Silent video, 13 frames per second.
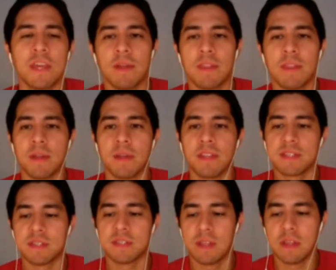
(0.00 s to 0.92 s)
about
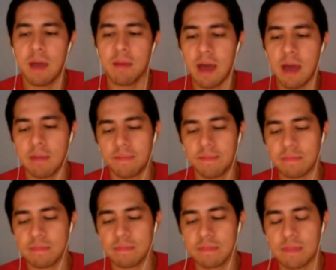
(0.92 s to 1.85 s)
this. I
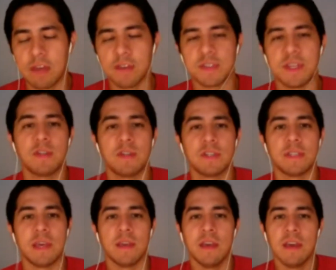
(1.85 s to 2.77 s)
understand what you're
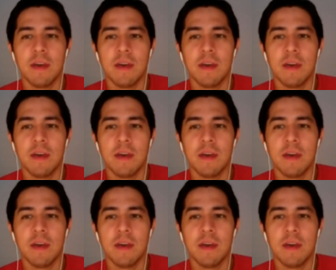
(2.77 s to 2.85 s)
saying.